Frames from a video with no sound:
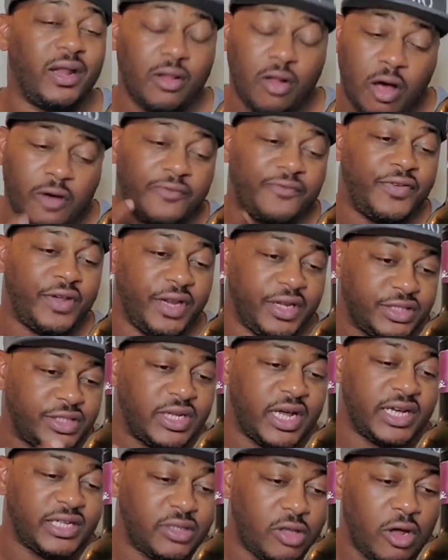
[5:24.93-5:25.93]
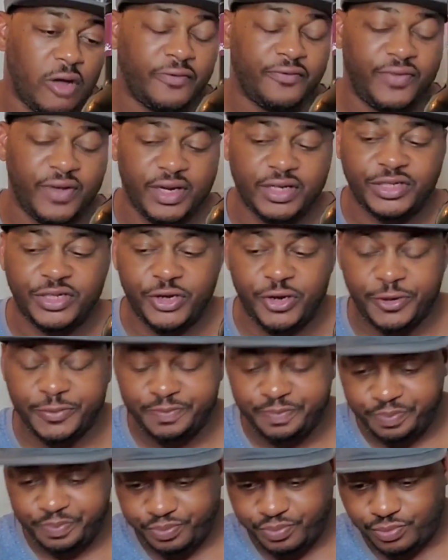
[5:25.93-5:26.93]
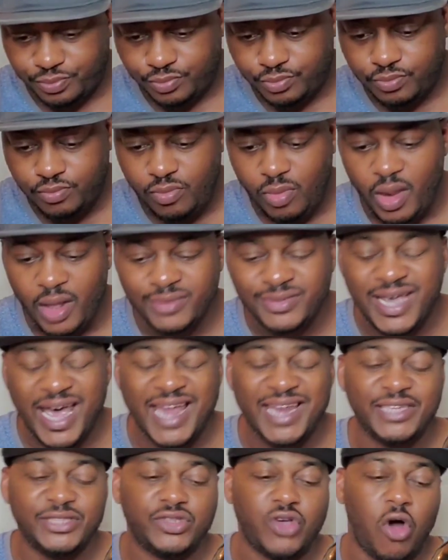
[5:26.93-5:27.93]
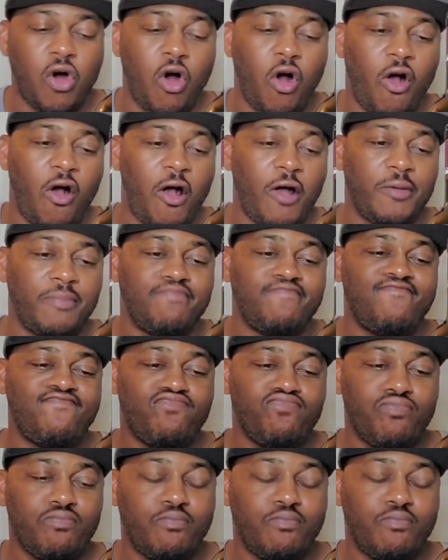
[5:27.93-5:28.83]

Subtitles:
a long finish. Nice long finish here. Tannins are